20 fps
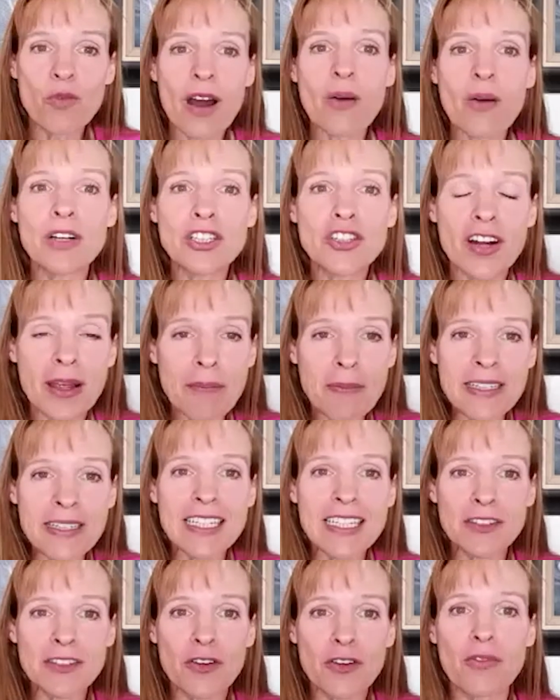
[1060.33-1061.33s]
was your
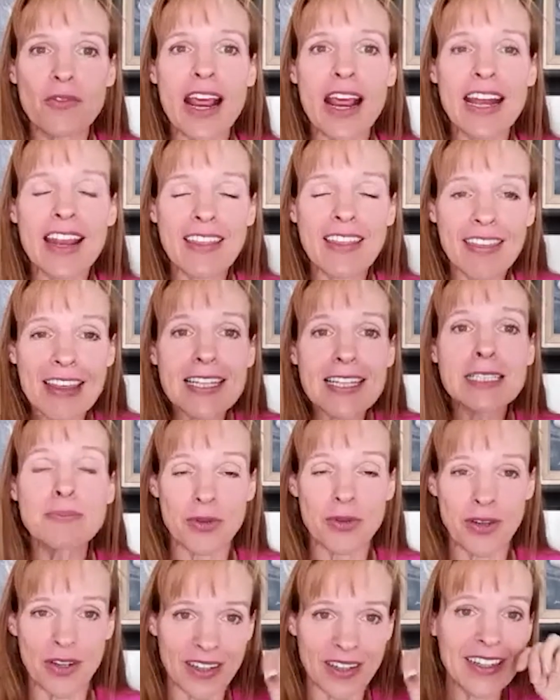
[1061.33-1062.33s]
impetus for writing this
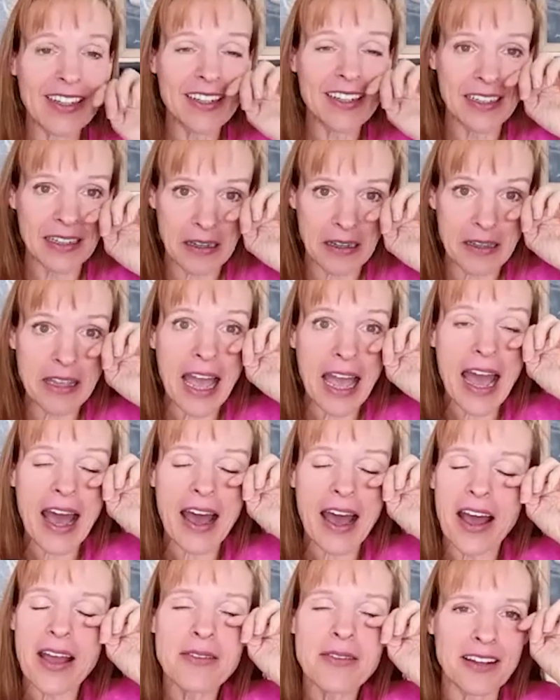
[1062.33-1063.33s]
book? Yeah.
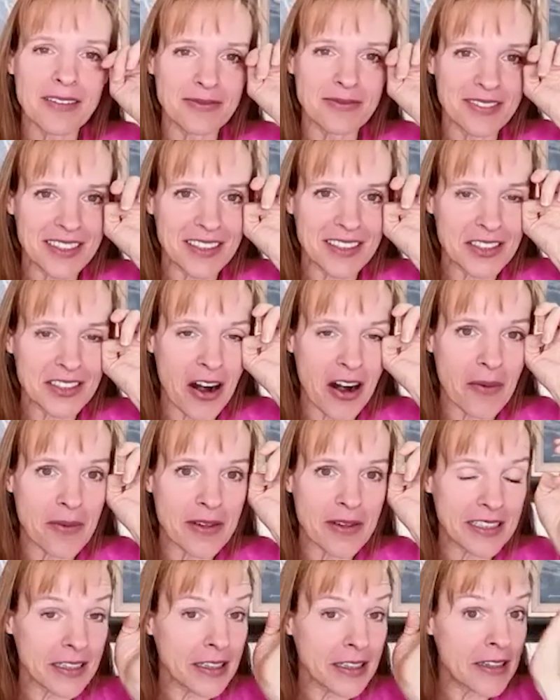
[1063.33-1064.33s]
Sorry, I
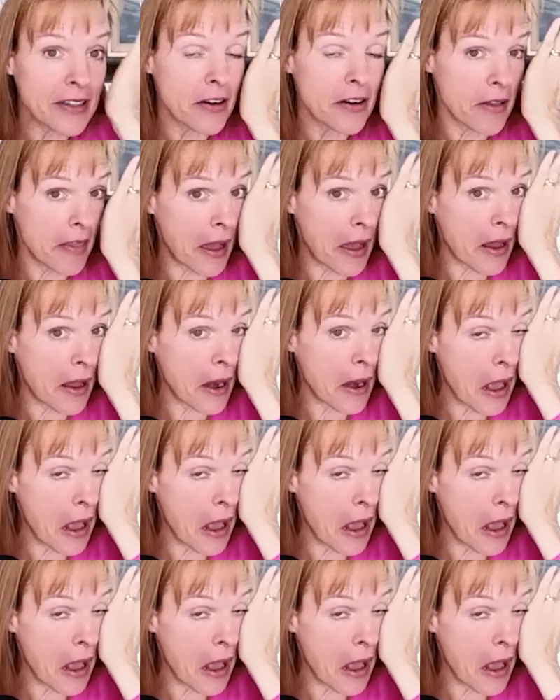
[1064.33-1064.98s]
wasn't clear on that.